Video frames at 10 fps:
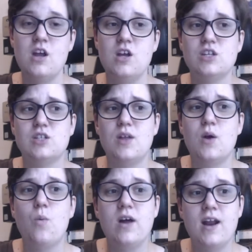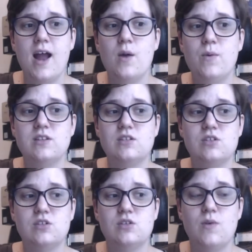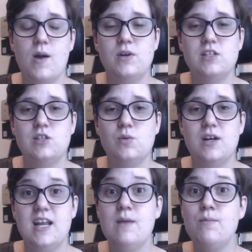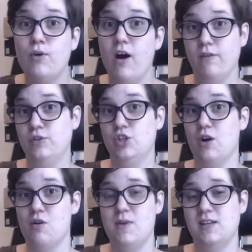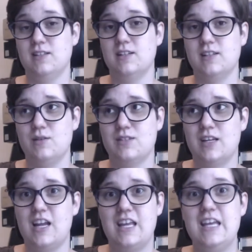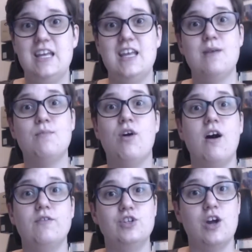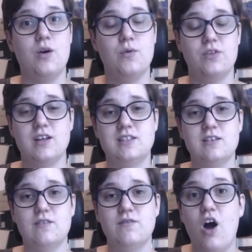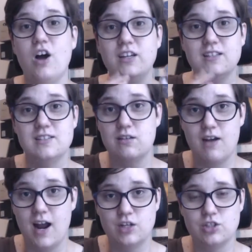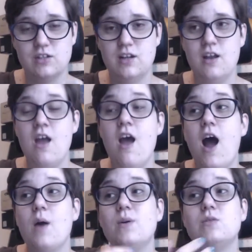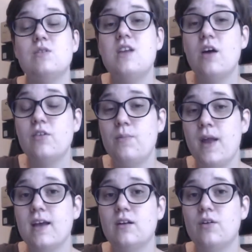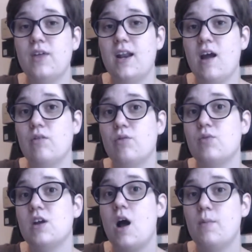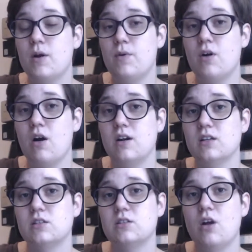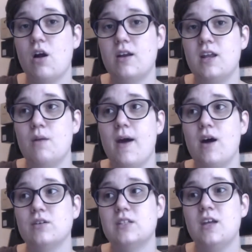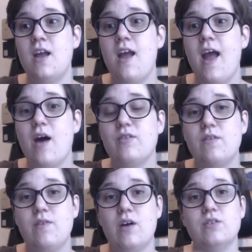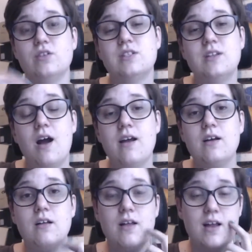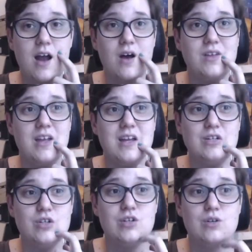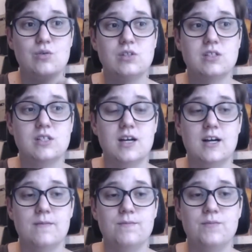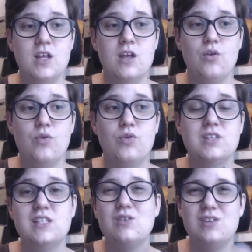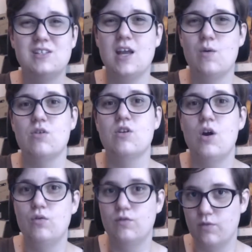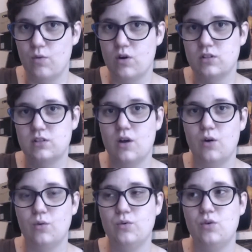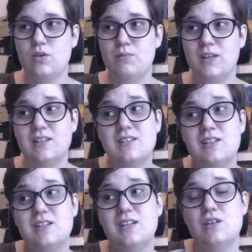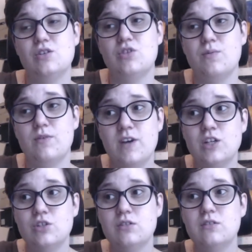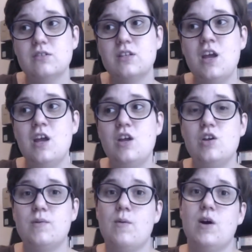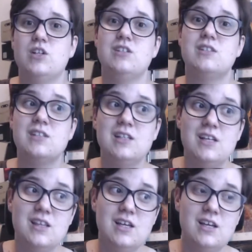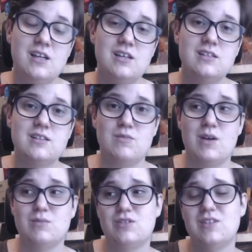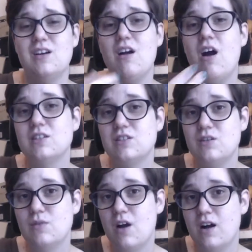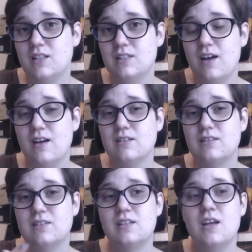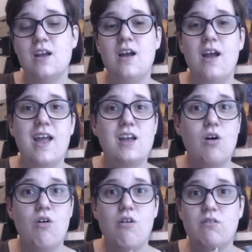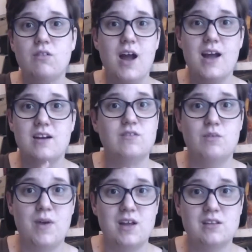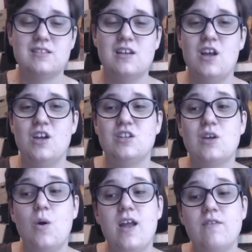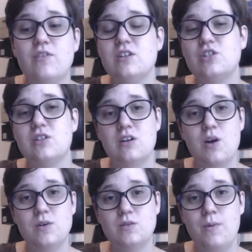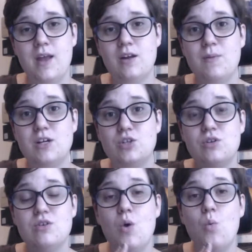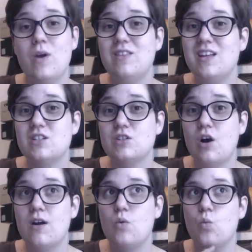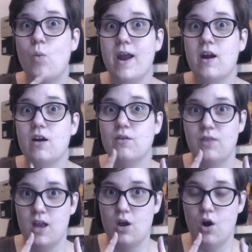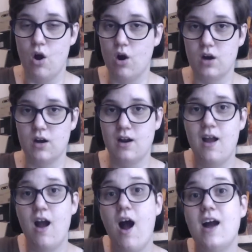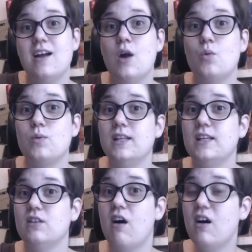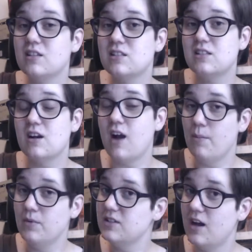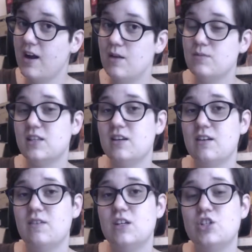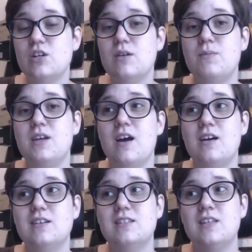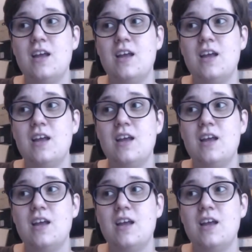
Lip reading: So like one I went to an improv show, basically. It was like a geeky improv show with lots of audience interaction. I went to another panel that had 3 comic book artists talking about how they found their style and how they introduced the series they were known for. So you can be listening to industry professionals, you can be watching silly things, sometimes there's like costume contests. It all kind of depends. So if you're interested in going to a panel, make sure you know when they start and where they are. I got really lost a couple of times at the convention because